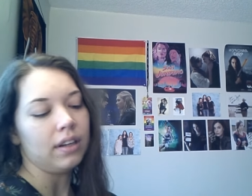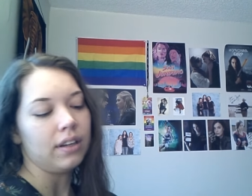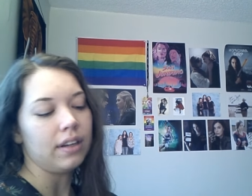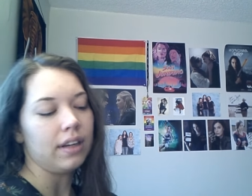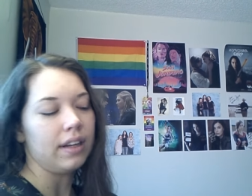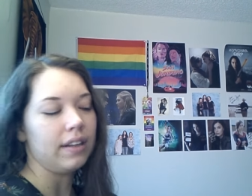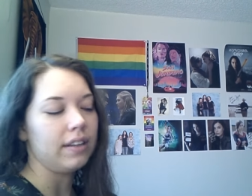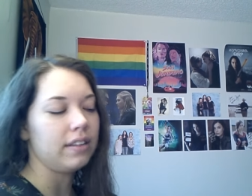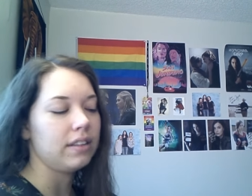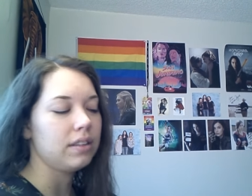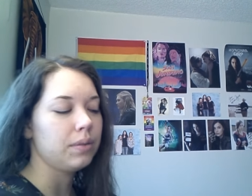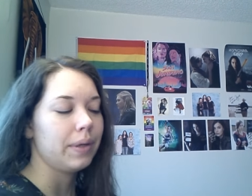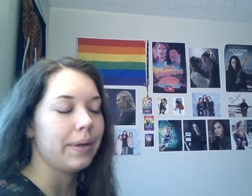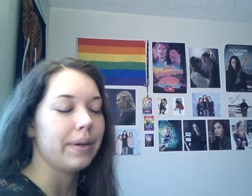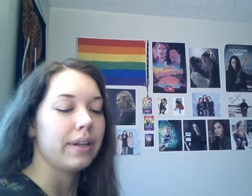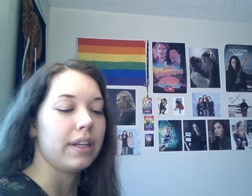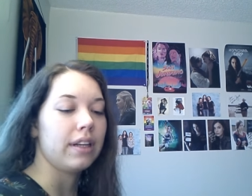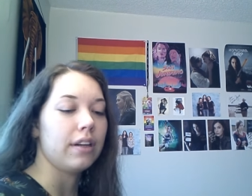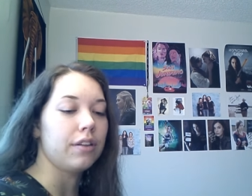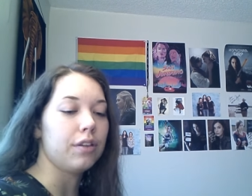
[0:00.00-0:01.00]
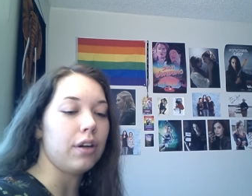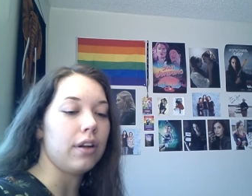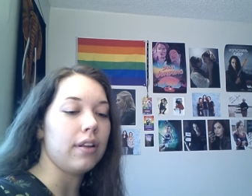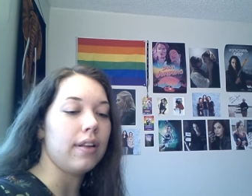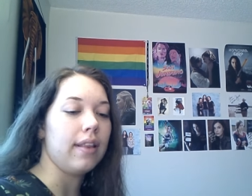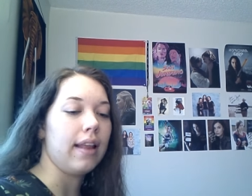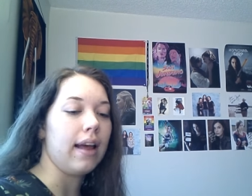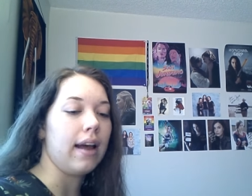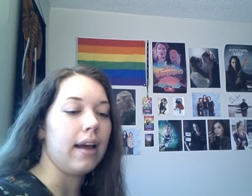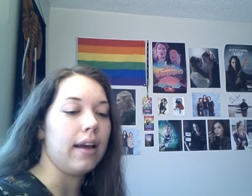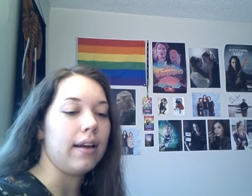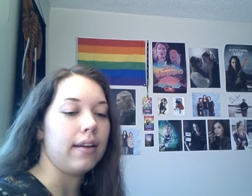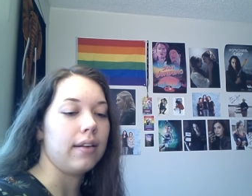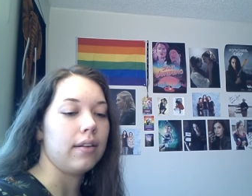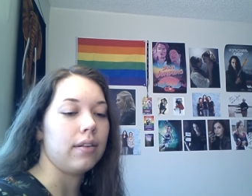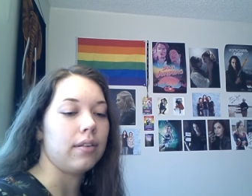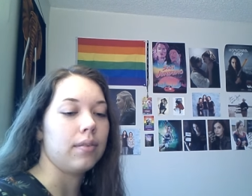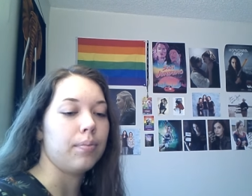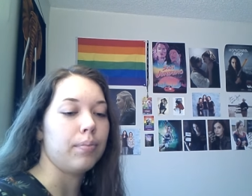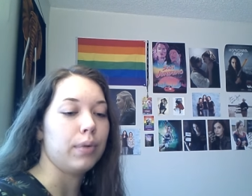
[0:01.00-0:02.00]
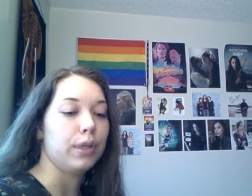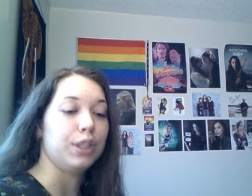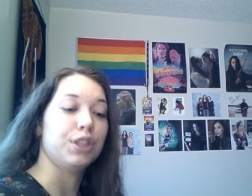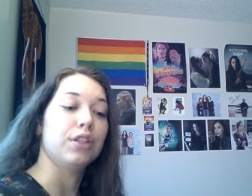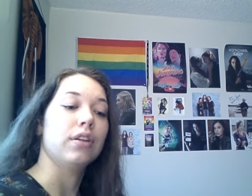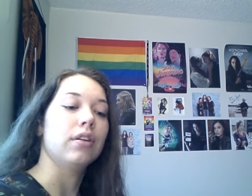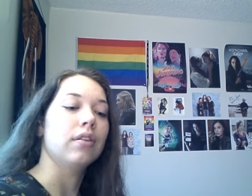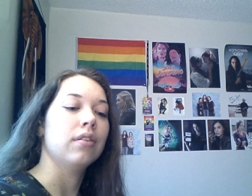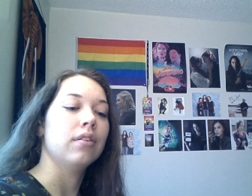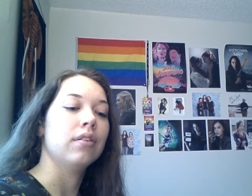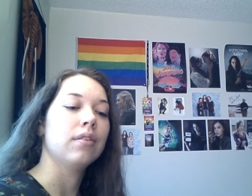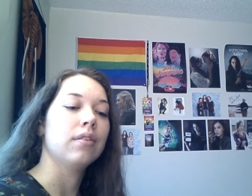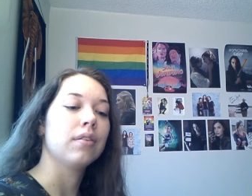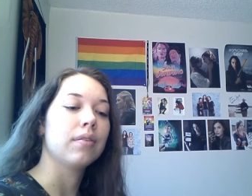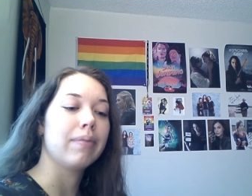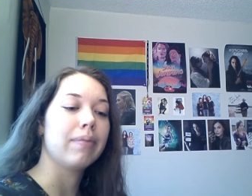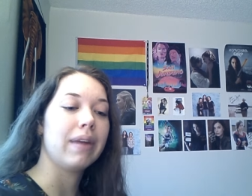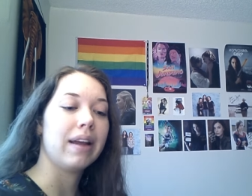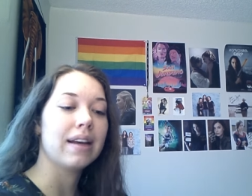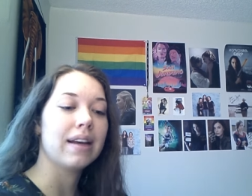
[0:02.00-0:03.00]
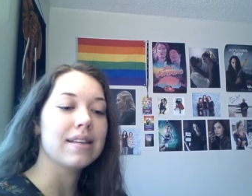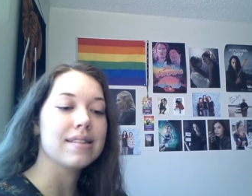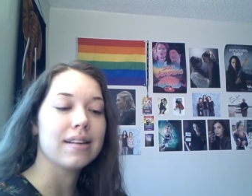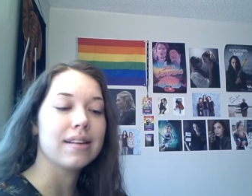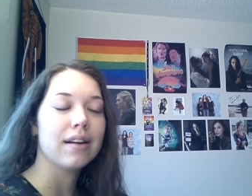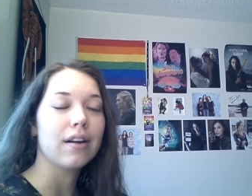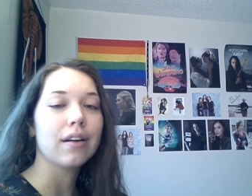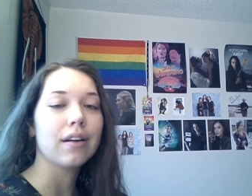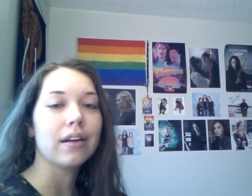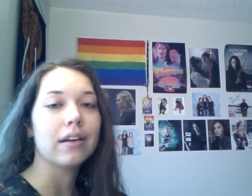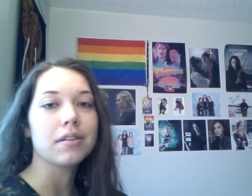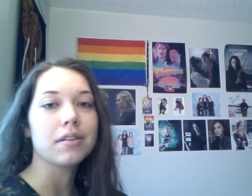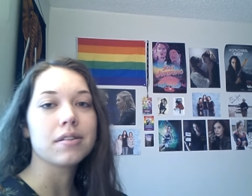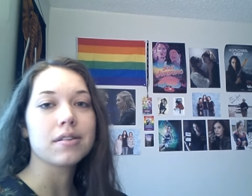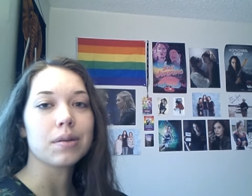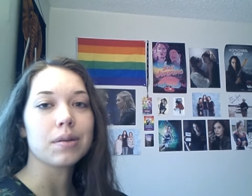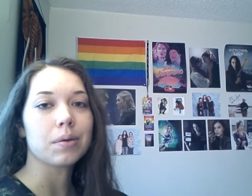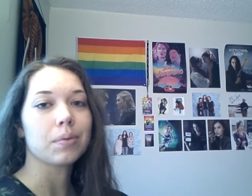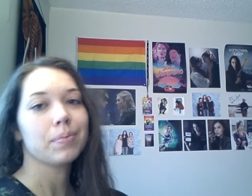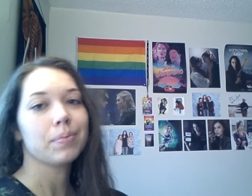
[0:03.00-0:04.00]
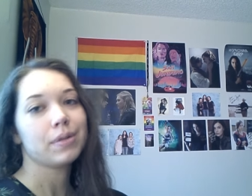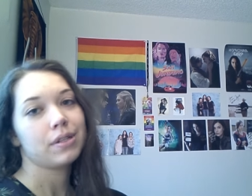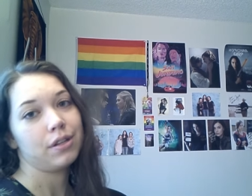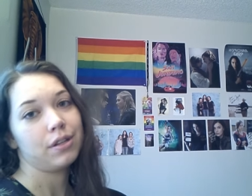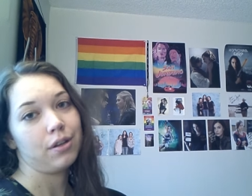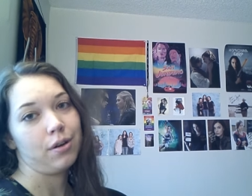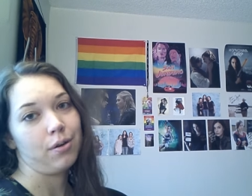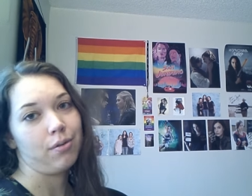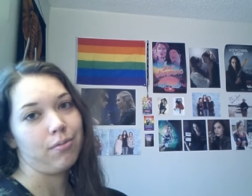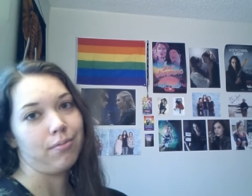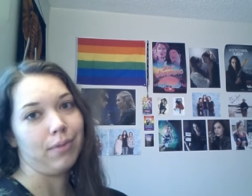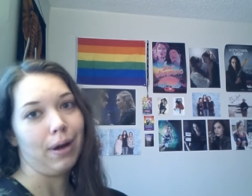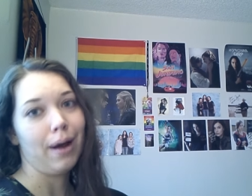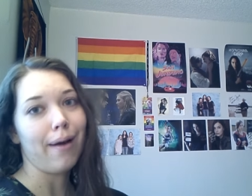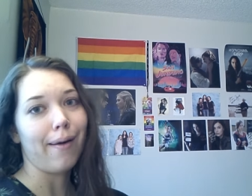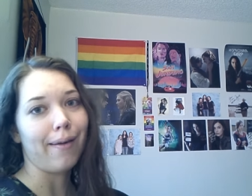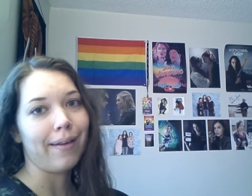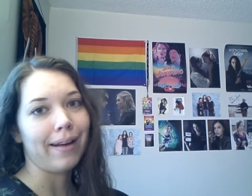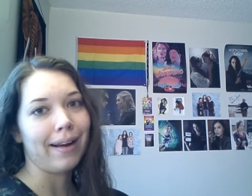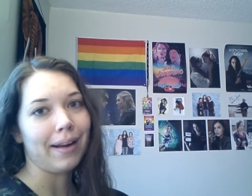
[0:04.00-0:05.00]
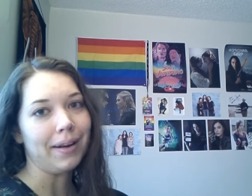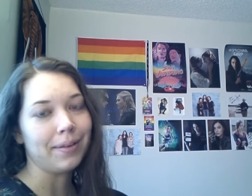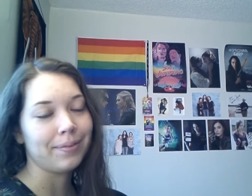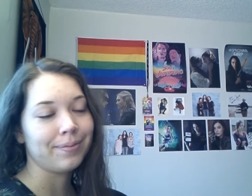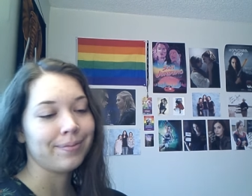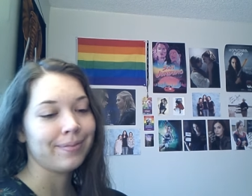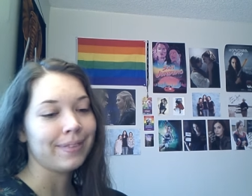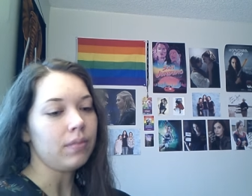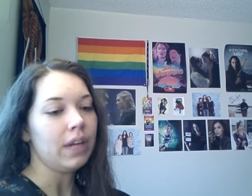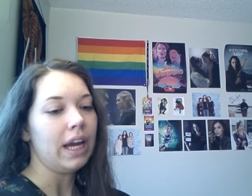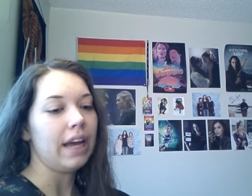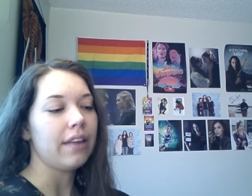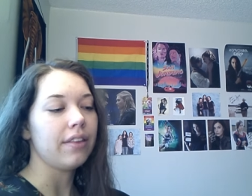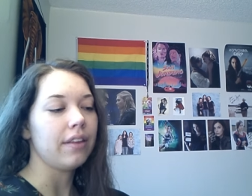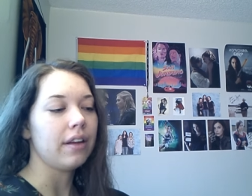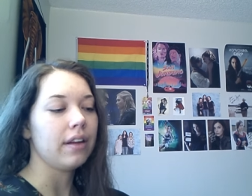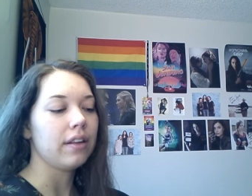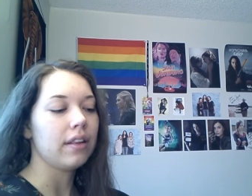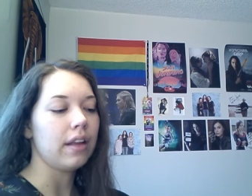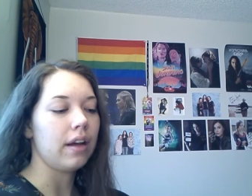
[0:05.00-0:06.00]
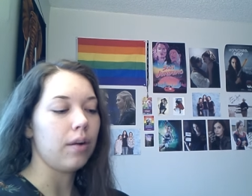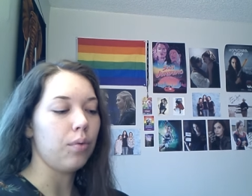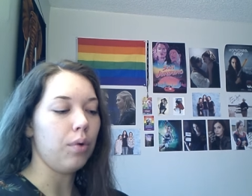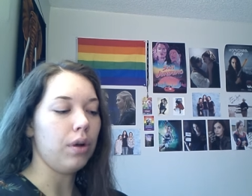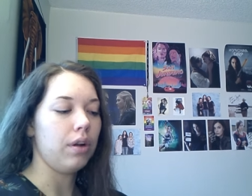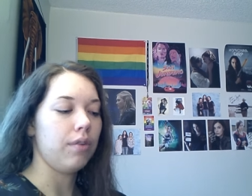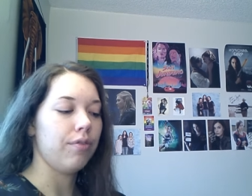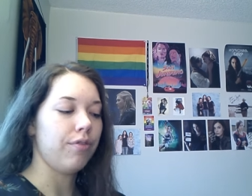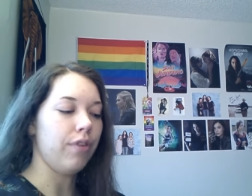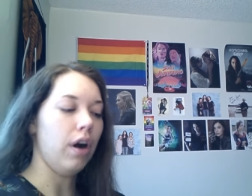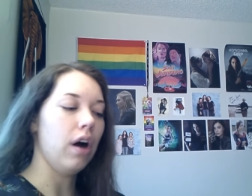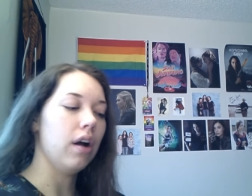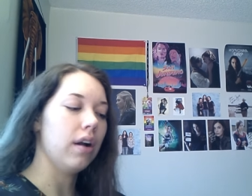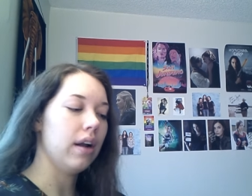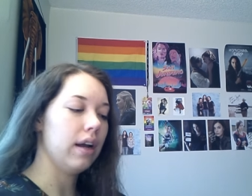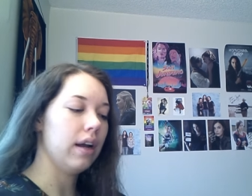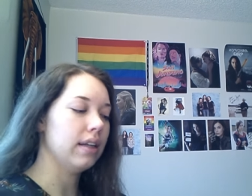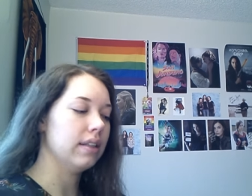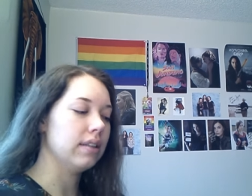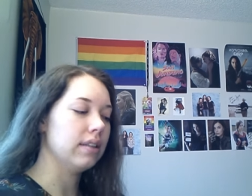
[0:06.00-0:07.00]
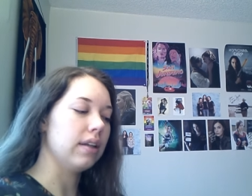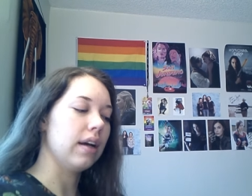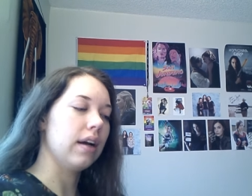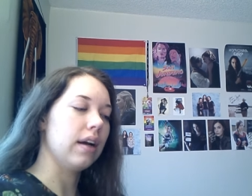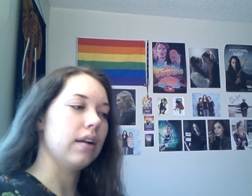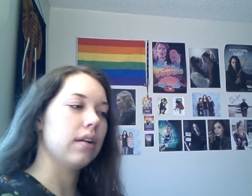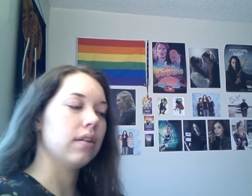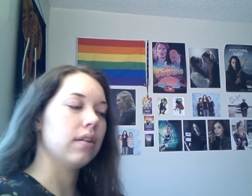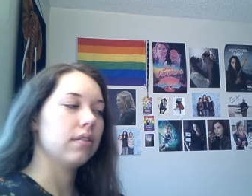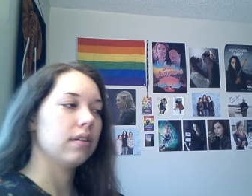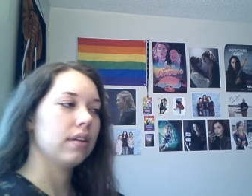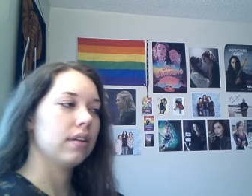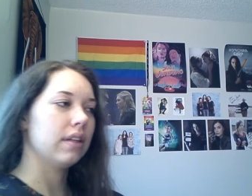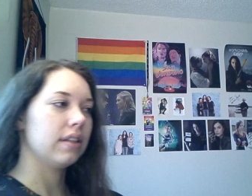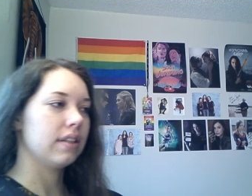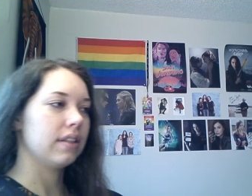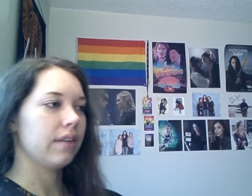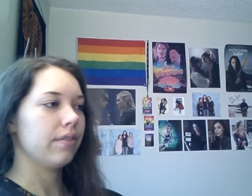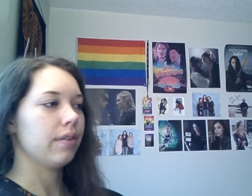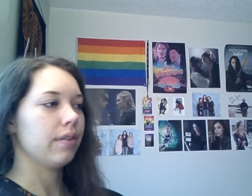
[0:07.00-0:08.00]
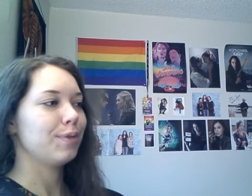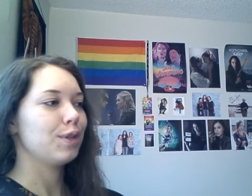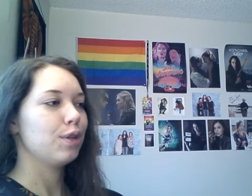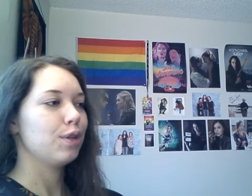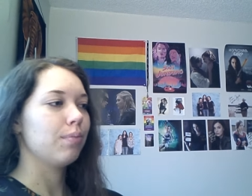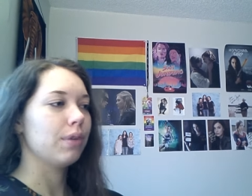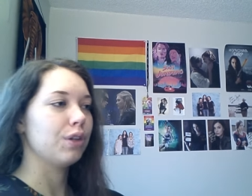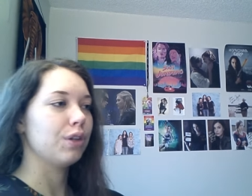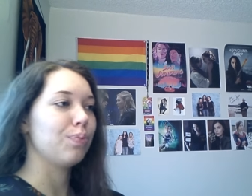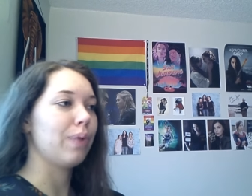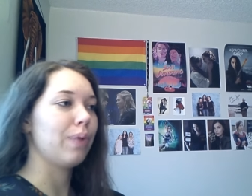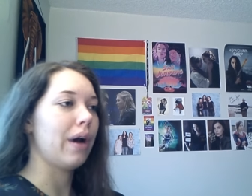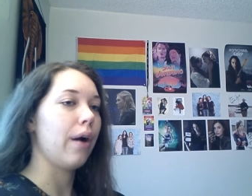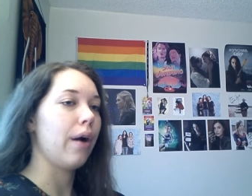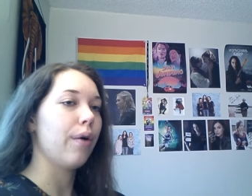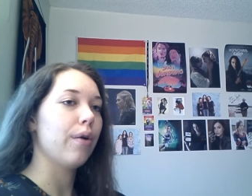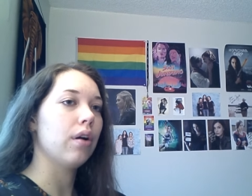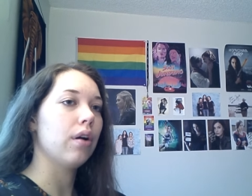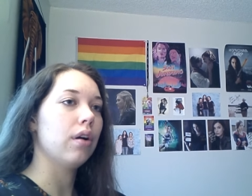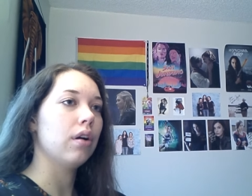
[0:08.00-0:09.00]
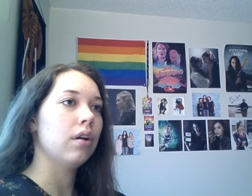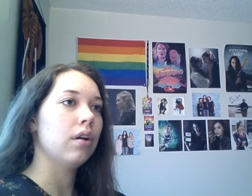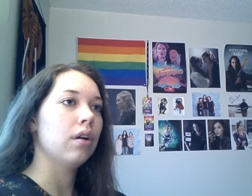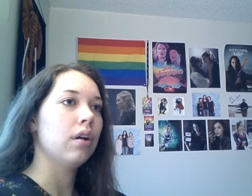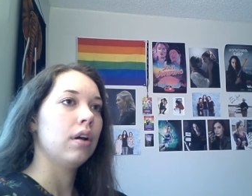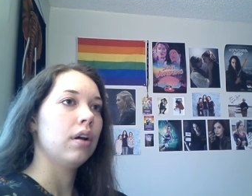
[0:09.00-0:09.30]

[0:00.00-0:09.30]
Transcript: Okay, this is where we need to draw the line, Butcher. Because there are good soups too. Okay? I think that what Vought has done is give them too much power